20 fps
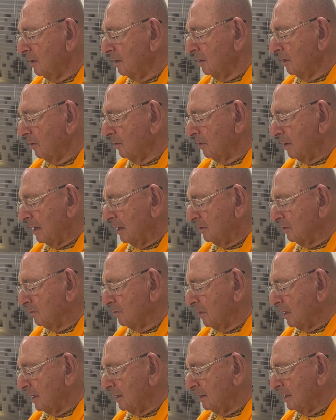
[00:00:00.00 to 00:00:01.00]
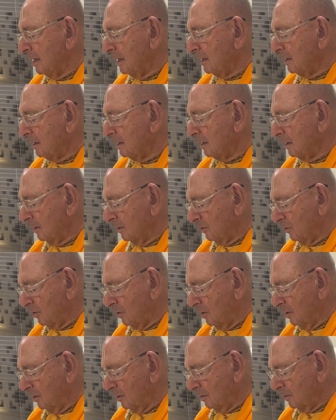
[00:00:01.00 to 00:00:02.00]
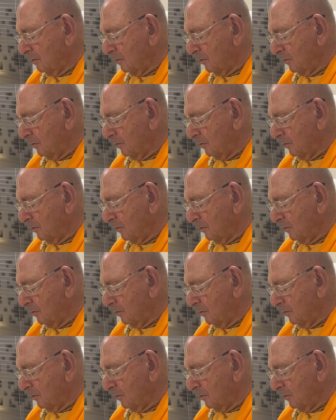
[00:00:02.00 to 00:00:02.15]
around my neck and heart?